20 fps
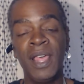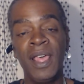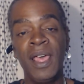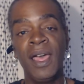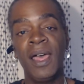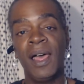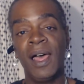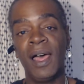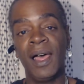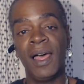
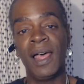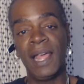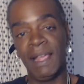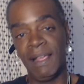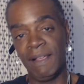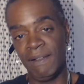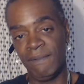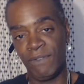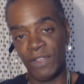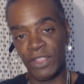
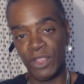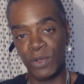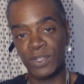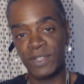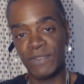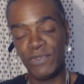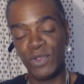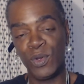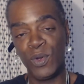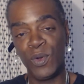For those
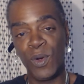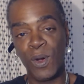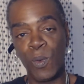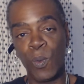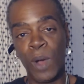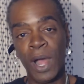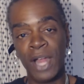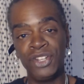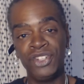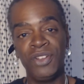of you who are
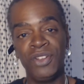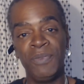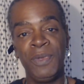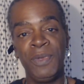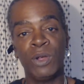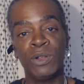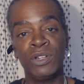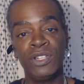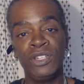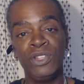watching me
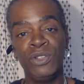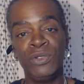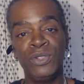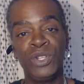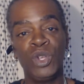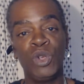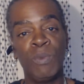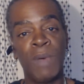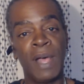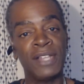on
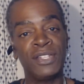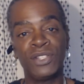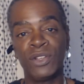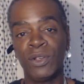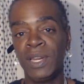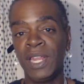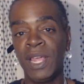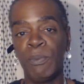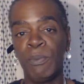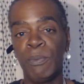YouTube, I
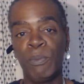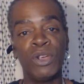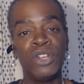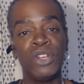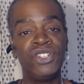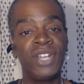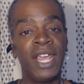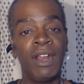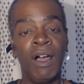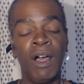certainly
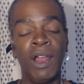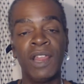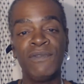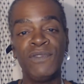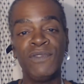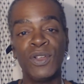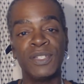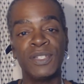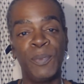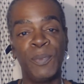appreciate all of your
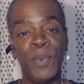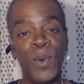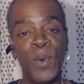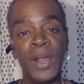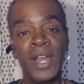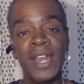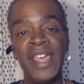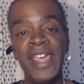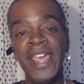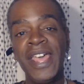
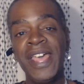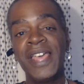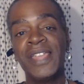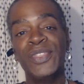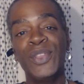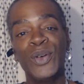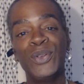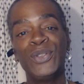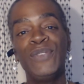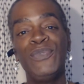support.
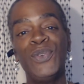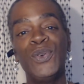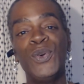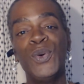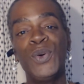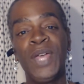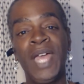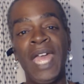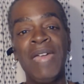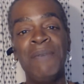Those of you who
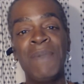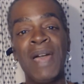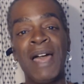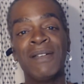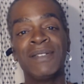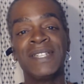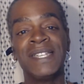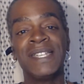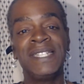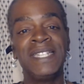came out
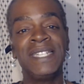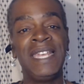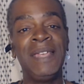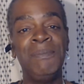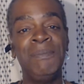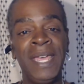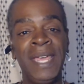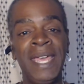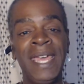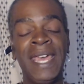to see
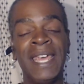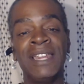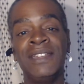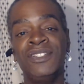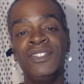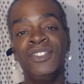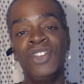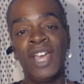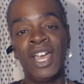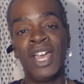me and
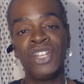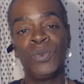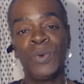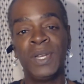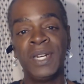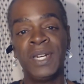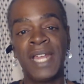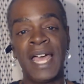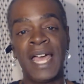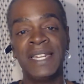Joshua
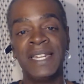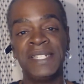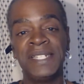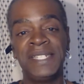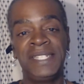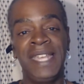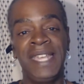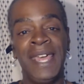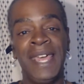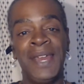Nyland
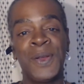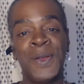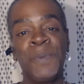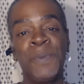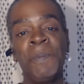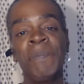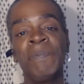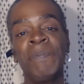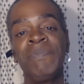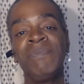Tanner
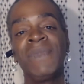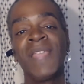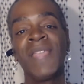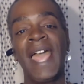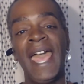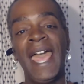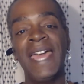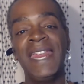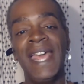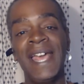
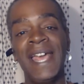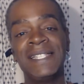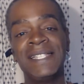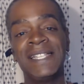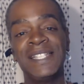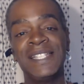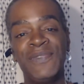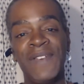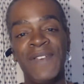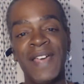at
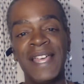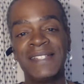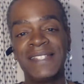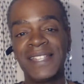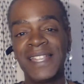Essence Fest